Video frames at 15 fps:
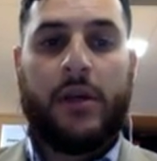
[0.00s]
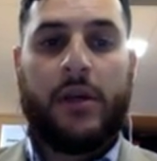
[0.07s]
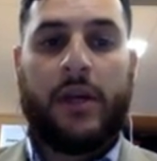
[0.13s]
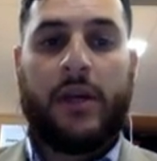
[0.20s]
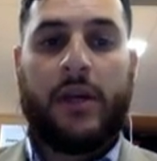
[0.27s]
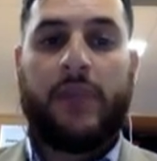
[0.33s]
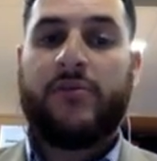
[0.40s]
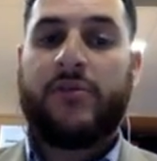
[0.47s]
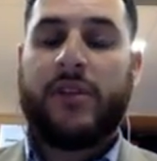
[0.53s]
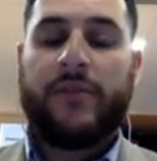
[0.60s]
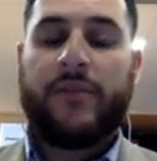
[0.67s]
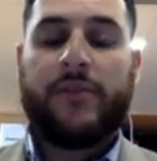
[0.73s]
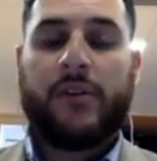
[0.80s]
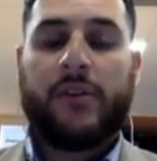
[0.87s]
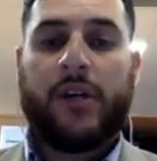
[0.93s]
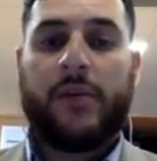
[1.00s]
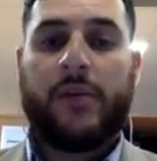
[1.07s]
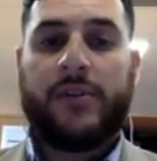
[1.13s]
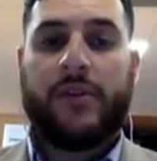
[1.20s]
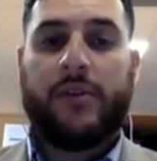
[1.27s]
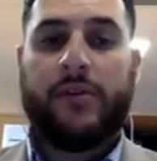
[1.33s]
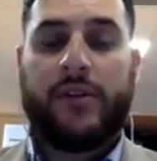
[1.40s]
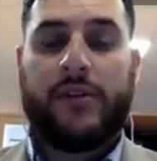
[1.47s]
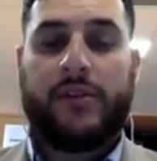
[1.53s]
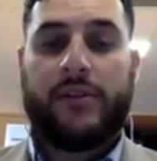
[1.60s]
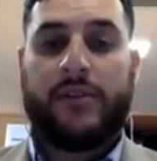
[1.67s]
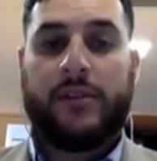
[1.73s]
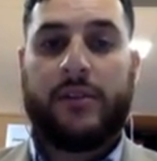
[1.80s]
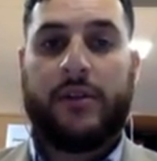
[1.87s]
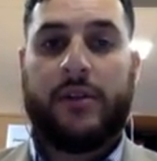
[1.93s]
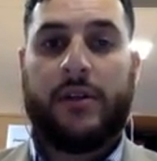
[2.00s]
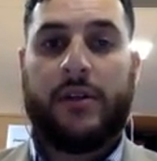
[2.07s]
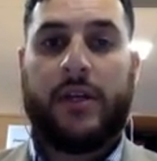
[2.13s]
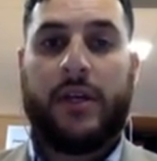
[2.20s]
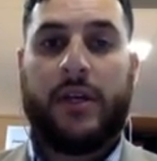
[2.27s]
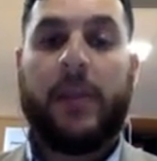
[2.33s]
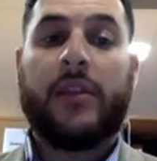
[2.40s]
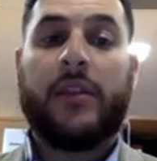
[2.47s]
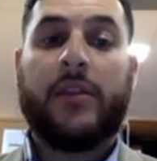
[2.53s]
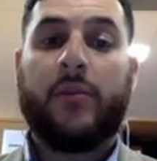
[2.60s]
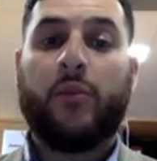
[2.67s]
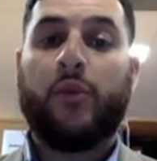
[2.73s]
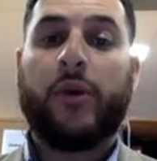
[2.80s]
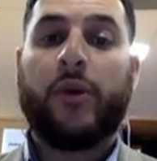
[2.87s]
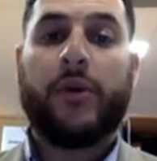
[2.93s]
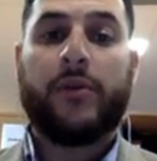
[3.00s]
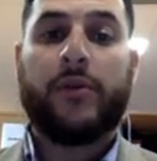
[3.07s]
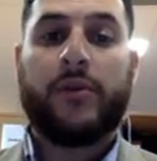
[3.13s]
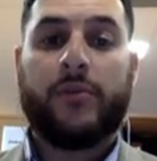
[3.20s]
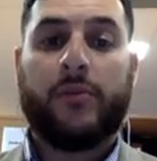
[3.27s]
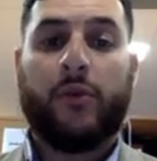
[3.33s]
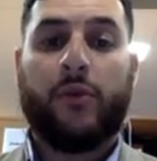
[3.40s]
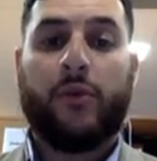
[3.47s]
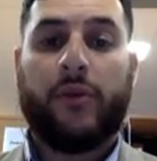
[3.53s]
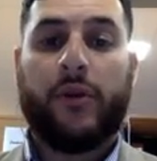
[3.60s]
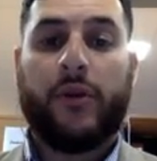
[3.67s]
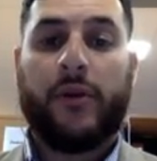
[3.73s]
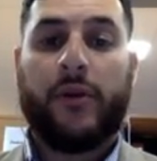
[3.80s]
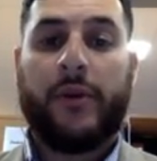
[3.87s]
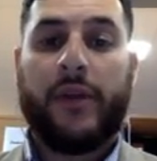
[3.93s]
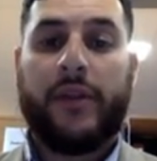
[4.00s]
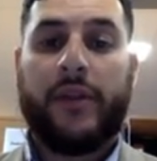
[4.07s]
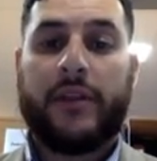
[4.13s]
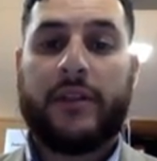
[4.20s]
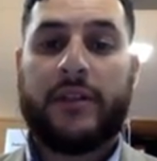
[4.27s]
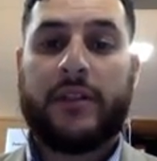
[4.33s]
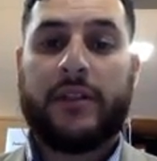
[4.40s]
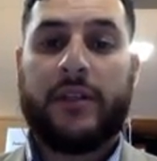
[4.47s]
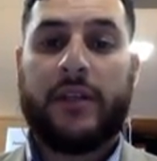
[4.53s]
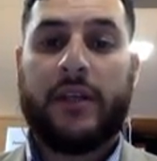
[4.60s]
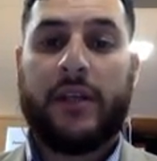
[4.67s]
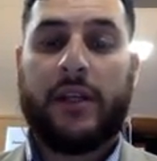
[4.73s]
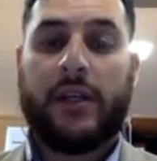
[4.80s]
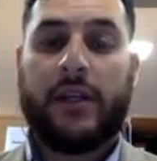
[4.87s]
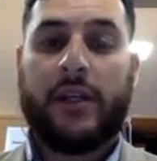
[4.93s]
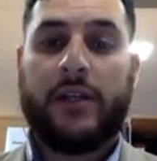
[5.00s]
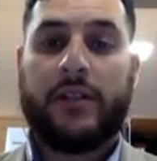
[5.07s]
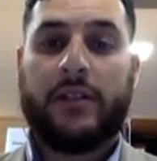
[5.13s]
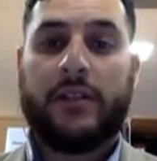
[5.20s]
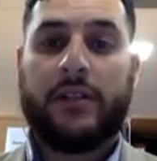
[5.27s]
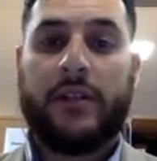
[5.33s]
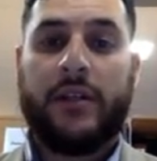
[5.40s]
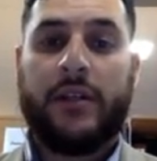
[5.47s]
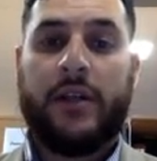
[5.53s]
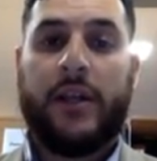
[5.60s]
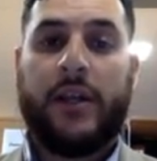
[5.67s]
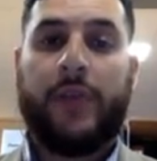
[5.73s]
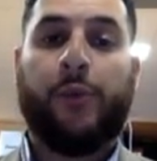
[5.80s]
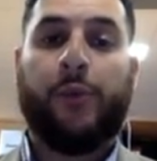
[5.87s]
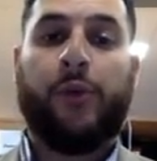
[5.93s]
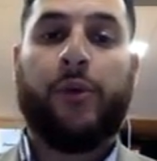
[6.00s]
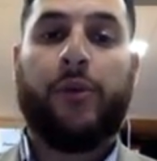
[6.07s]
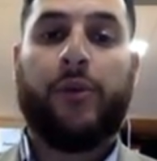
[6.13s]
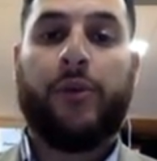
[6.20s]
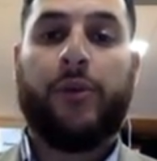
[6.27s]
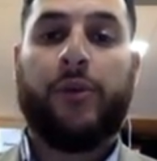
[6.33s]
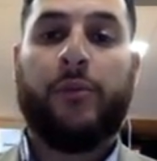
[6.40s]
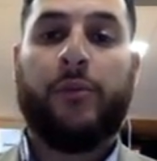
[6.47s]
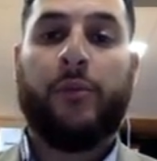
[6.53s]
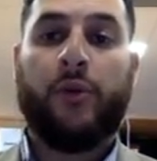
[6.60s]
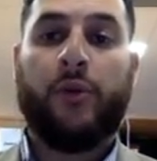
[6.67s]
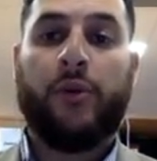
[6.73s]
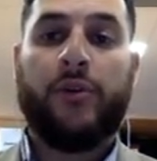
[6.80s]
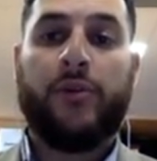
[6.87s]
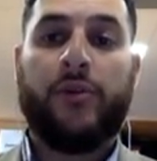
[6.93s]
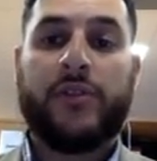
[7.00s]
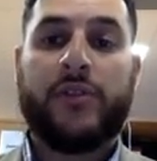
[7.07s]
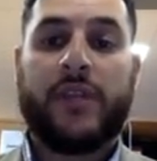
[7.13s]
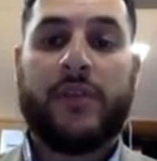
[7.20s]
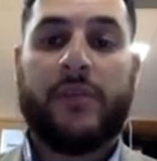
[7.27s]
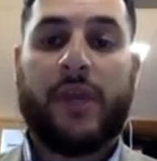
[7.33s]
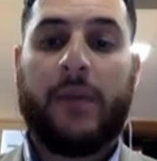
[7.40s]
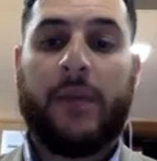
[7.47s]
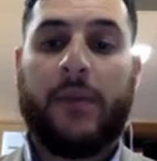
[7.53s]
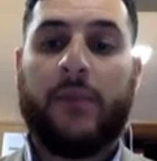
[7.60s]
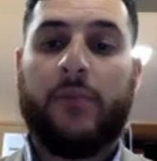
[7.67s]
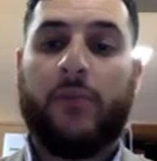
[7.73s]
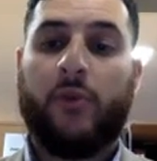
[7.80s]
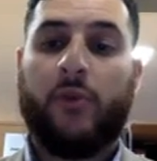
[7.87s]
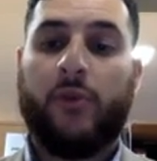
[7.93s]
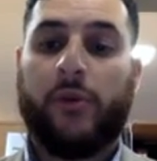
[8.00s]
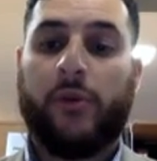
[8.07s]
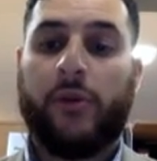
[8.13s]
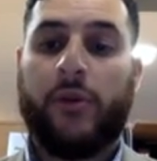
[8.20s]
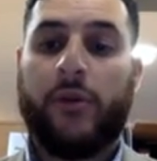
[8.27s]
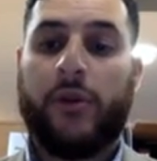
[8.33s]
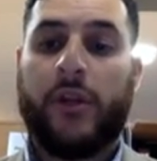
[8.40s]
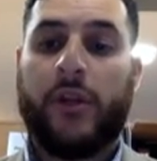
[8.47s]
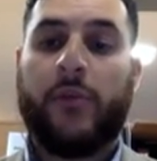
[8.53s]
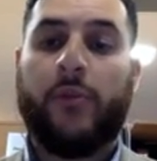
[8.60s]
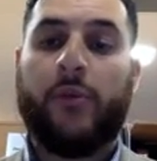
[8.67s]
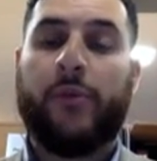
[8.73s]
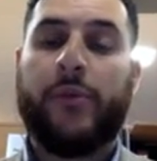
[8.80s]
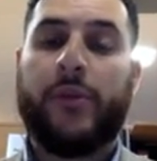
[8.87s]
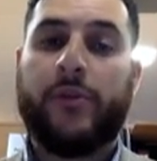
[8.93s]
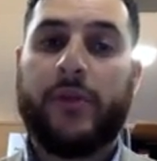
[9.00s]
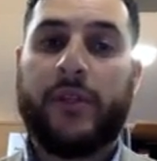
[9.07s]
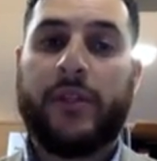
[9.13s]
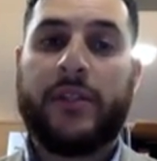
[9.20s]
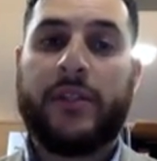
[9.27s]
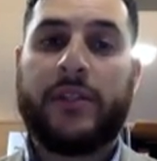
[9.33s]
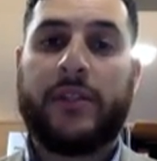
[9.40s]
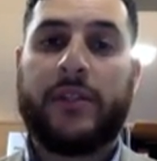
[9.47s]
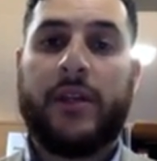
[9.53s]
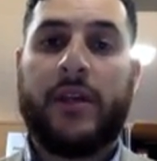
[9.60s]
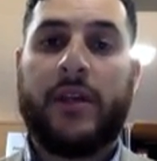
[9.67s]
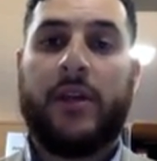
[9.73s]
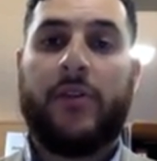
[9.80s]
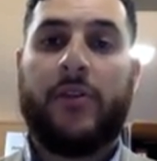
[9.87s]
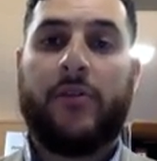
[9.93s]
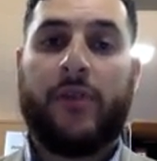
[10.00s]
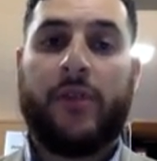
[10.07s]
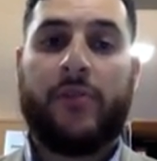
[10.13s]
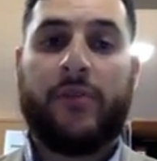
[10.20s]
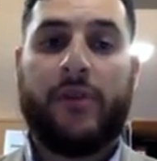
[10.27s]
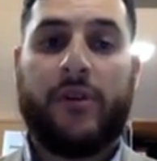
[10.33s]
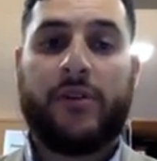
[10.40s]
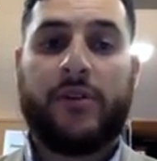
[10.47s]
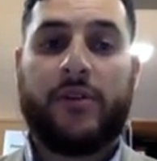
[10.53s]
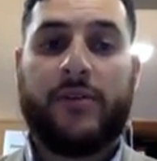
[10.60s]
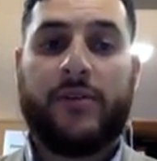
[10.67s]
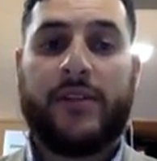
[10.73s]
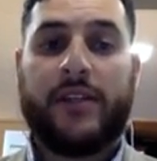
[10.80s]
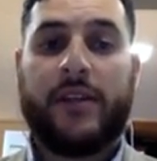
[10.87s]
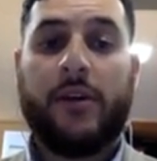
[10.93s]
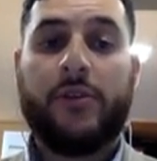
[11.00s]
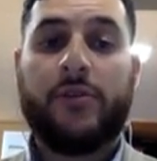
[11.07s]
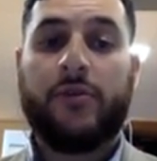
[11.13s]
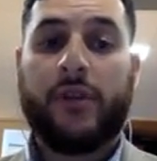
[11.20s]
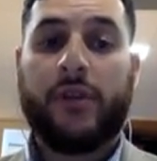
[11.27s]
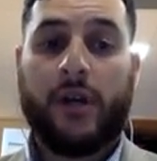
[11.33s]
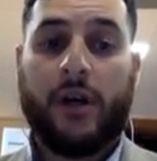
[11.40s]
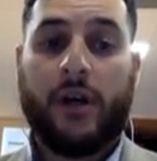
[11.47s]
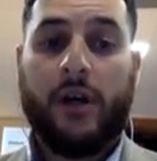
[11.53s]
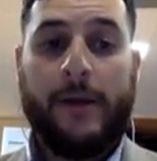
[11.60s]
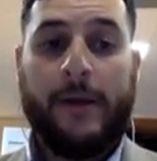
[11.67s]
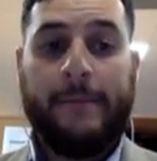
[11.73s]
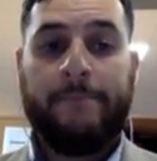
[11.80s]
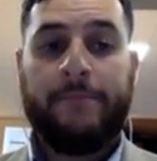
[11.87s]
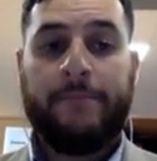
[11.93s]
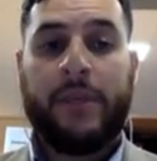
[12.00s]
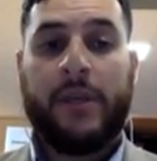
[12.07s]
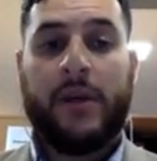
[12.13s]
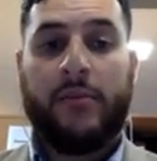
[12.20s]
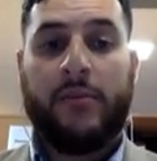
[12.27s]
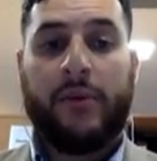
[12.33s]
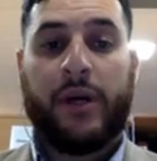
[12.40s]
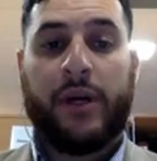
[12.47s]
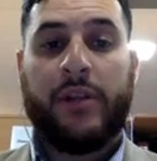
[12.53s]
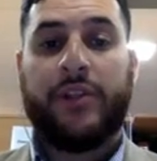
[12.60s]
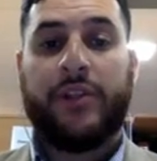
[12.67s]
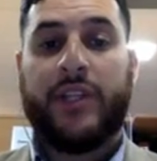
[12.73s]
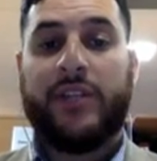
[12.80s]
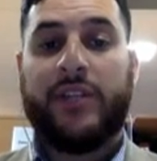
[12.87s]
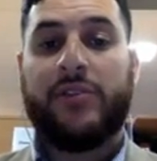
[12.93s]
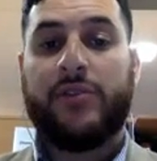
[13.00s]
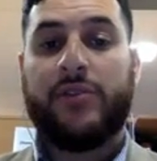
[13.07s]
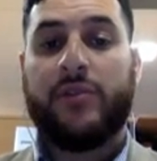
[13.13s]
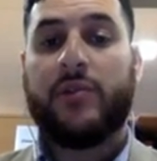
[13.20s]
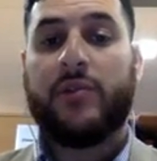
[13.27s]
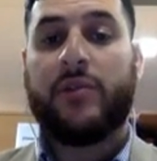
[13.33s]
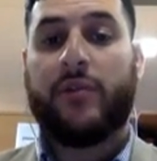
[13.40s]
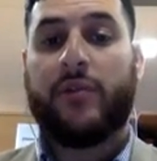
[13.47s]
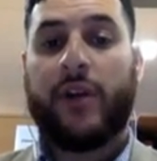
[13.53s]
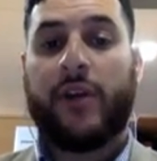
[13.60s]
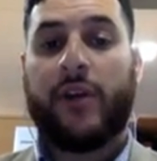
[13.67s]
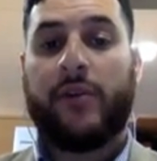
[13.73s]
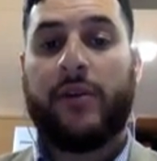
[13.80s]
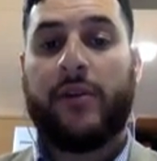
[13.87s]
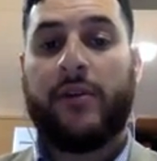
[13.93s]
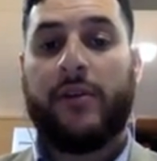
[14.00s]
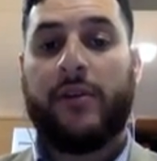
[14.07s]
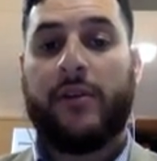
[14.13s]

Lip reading: Okay, there are different types of grits. Okay, and we'll go into more about this in class. And the more you use sandpaper, the more you'll learn, and you will be doing this throughout the production of our CO2 car. But you need to choose the right grit